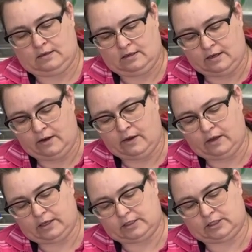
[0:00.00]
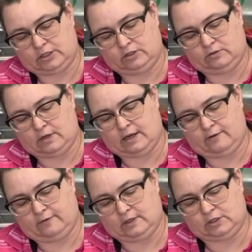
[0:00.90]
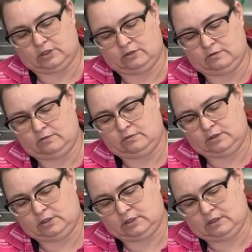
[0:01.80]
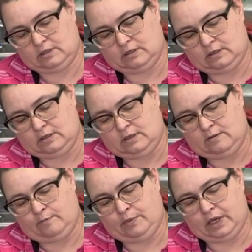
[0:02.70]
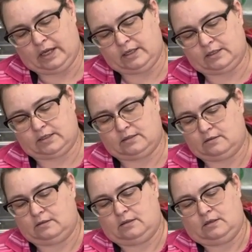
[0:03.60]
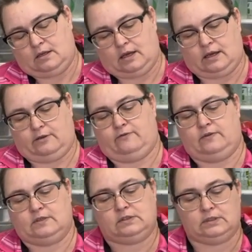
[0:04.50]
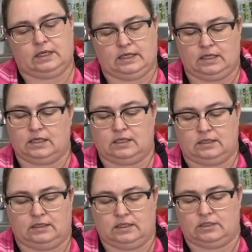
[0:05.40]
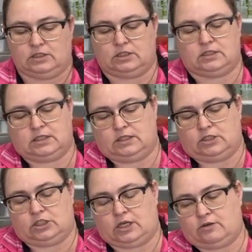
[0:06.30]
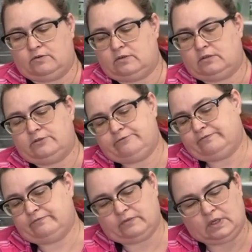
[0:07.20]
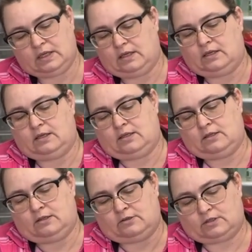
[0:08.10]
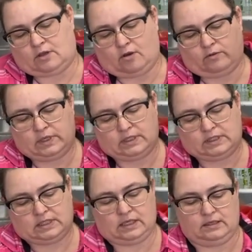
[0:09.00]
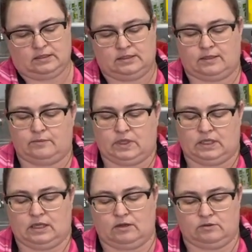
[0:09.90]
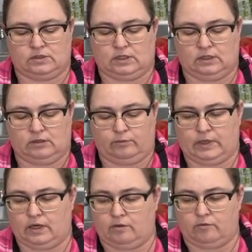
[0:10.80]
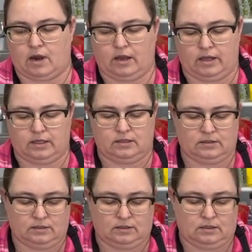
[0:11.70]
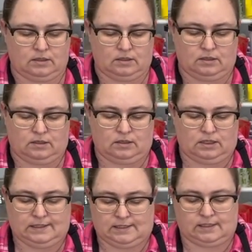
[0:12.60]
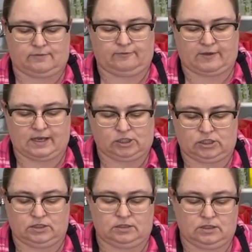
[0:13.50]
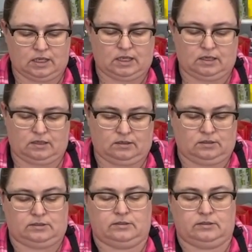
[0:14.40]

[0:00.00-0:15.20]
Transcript: not to have issues, but I feel like it's just in general, there's always something that goes a little bit awry in some fashion, and